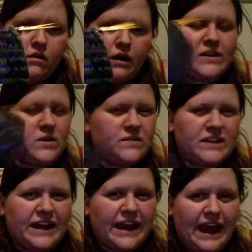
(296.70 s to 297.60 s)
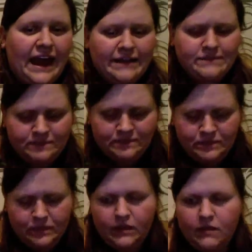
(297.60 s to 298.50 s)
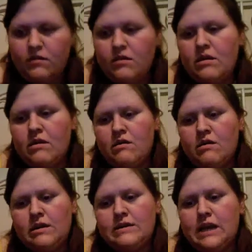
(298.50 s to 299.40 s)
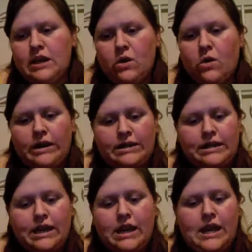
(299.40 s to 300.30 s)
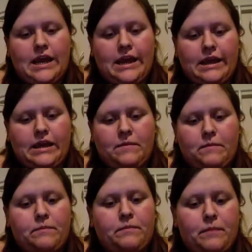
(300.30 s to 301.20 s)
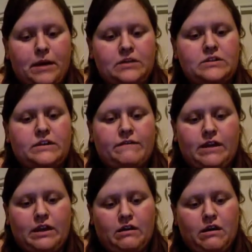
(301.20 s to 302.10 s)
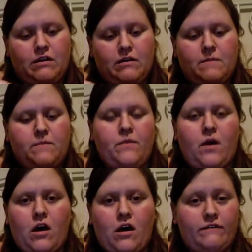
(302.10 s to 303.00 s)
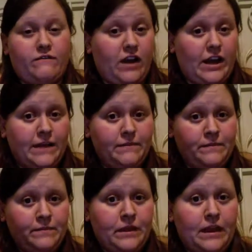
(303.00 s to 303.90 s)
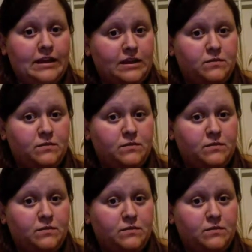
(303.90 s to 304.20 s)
I don't think I had. Because I know I did a bunch of knitting on them on Friday, and I didn't